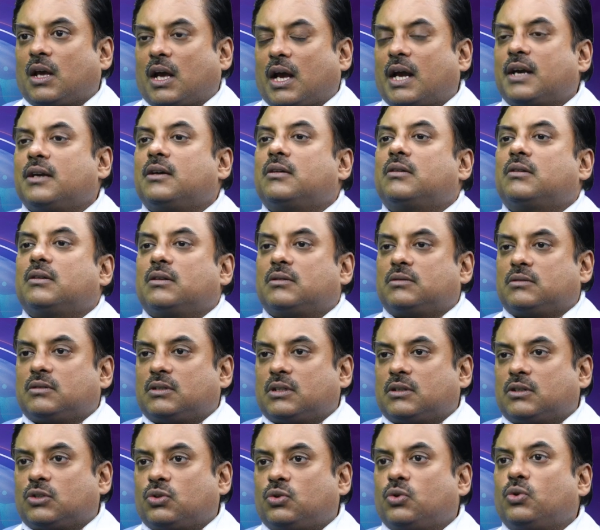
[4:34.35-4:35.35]
And
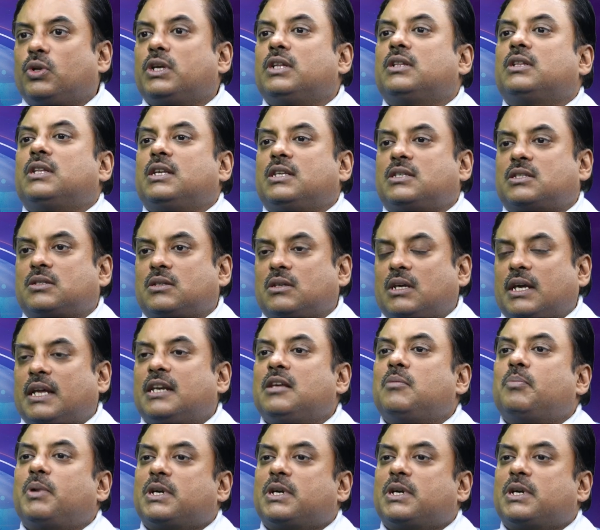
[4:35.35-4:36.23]
during this, any